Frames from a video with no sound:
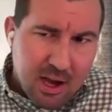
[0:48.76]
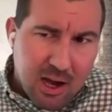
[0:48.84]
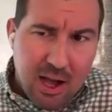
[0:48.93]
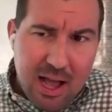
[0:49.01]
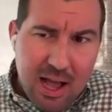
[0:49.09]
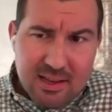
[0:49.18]

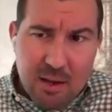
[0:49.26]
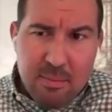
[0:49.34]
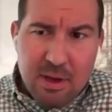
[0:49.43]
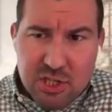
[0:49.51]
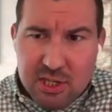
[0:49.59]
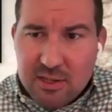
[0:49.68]
As I
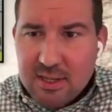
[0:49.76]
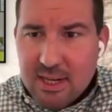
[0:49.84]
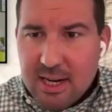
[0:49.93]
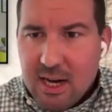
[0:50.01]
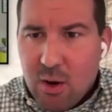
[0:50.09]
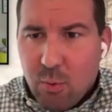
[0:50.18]
mentioned,
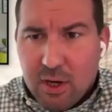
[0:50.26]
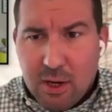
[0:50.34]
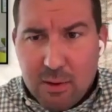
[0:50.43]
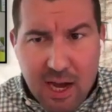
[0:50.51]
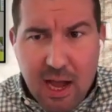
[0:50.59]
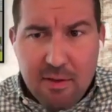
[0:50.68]
we're going
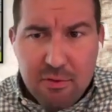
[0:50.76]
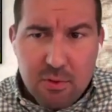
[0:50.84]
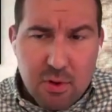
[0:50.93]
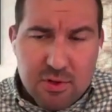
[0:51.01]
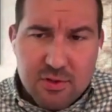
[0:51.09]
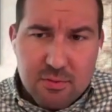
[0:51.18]
to dive
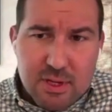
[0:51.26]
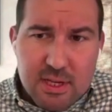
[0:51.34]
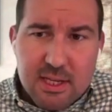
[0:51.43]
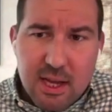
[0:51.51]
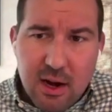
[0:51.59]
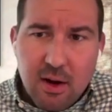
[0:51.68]
through those three
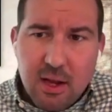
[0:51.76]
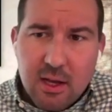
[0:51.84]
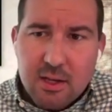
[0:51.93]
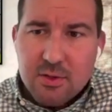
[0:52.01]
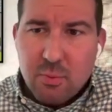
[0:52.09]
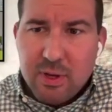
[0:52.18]
key
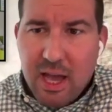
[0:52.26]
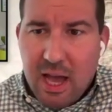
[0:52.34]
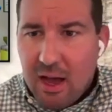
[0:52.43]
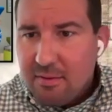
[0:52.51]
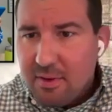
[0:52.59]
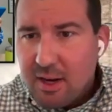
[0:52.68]
areas. We
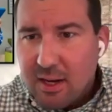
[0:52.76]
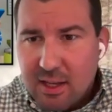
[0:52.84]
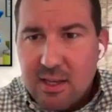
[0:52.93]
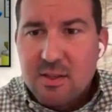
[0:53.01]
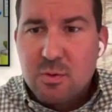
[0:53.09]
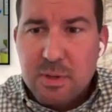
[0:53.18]
have a
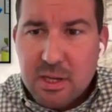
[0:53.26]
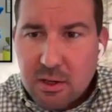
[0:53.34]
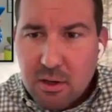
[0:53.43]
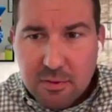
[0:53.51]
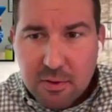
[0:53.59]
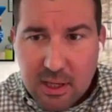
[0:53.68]
key
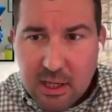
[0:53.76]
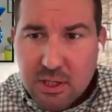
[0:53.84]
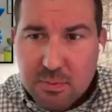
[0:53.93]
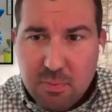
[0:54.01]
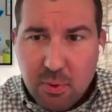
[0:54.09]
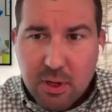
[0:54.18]
speaker for
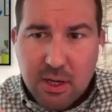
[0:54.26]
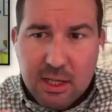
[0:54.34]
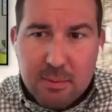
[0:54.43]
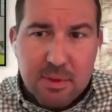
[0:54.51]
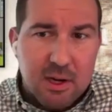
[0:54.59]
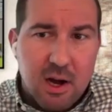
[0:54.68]
each, but we're going to
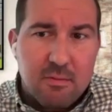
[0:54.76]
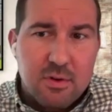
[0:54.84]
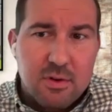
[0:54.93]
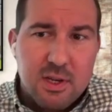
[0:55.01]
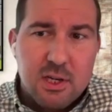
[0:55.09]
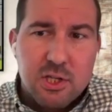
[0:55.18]
keep the
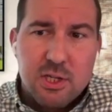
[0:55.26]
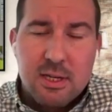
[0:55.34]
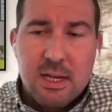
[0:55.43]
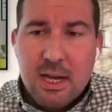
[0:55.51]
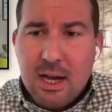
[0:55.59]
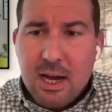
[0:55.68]

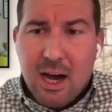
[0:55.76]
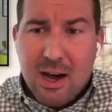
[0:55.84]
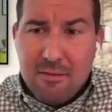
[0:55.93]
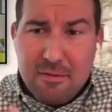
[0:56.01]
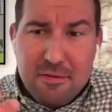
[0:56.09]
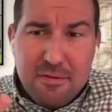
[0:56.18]
conversation
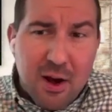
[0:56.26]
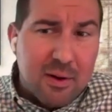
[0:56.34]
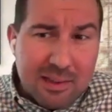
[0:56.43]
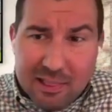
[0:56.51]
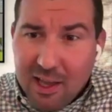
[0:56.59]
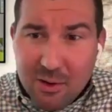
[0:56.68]

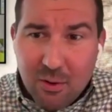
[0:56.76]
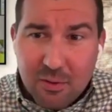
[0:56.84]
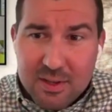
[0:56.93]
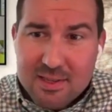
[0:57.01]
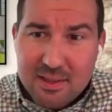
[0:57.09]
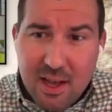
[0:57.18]
very light
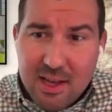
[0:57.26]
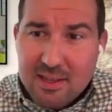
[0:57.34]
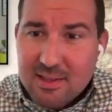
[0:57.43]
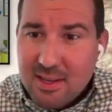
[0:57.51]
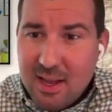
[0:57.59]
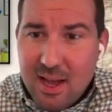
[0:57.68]
on the
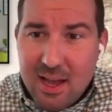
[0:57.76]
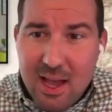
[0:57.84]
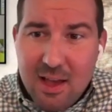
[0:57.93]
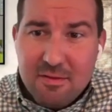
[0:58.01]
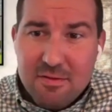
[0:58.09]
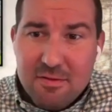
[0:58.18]
slides today
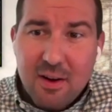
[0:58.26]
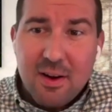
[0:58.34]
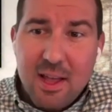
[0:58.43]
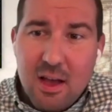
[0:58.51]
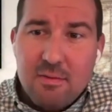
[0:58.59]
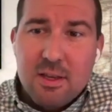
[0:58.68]
and
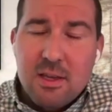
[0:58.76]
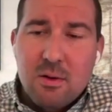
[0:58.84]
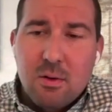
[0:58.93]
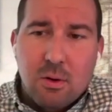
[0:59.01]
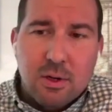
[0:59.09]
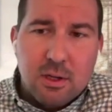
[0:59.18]
very heavy
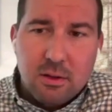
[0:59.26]
on